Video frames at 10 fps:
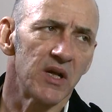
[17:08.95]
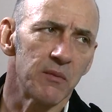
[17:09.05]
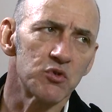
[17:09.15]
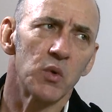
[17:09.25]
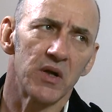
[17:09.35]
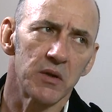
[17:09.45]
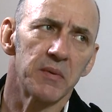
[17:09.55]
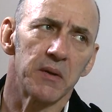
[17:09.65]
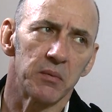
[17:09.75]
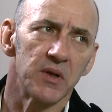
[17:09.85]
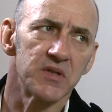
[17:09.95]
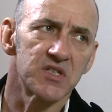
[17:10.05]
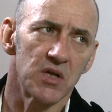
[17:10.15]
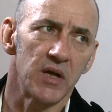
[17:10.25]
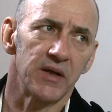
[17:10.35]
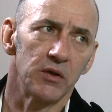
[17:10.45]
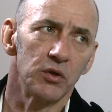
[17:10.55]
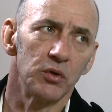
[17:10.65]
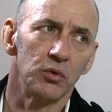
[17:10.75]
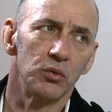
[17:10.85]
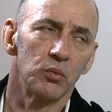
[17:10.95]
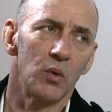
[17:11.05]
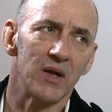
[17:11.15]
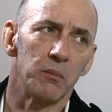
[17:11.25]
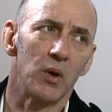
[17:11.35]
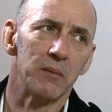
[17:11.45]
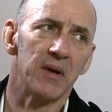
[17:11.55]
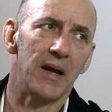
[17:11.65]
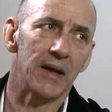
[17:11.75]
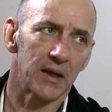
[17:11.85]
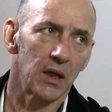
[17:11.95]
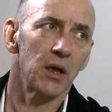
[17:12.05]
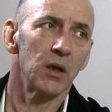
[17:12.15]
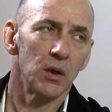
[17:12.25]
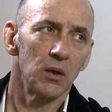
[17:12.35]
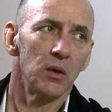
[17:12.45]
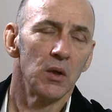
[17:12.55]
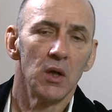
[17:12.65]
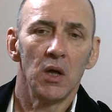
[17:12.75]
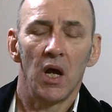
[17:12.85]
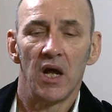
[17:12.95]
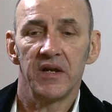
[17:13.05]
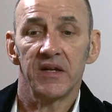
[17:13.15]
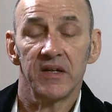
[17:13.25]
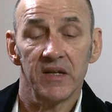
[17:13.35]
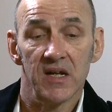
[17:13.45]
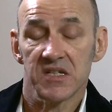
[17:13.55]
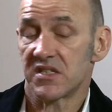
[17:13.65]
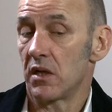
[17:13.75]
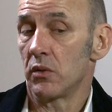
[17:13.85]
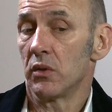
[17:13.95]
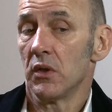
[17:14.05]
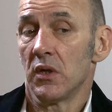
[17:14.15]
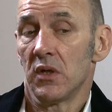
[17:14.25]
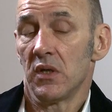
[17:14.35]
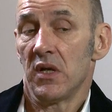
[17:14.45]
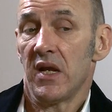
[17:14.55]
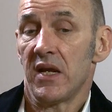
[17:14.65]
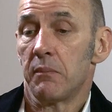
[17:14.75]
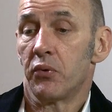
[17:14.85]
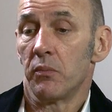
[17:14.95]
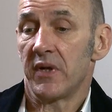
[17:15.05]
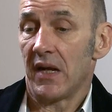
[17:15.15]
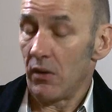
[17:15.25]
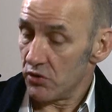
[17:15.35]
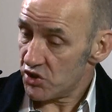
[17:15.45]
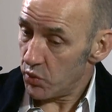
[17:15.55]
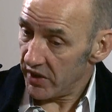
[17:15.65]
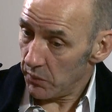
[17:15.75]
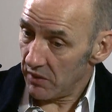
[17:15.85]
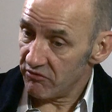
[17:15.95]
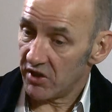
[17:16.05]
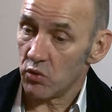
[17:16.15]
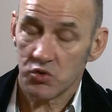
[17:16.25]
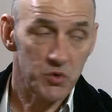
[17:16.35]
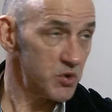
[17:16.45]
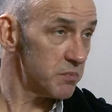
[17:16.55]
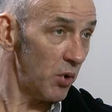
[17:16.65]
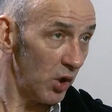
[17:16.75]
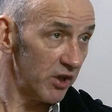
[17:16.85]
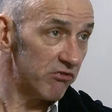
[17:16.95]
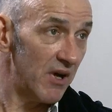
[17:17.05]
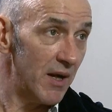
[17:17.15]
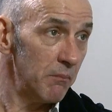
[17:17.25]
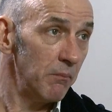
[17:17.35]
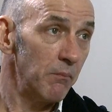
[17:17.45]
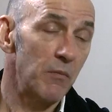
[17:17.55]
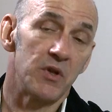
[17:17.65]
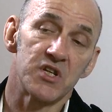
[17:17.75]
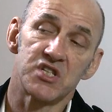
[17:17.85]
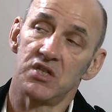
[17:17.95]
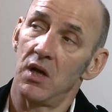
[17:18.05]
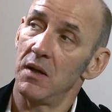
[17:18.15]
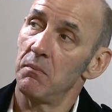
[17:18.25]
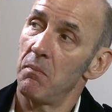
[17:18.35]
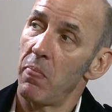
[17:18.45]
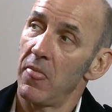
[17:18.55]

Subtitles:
He was one of the people in signing The Who way back. And yeah, so he put me out on 21 Records, which was Polygram at the time.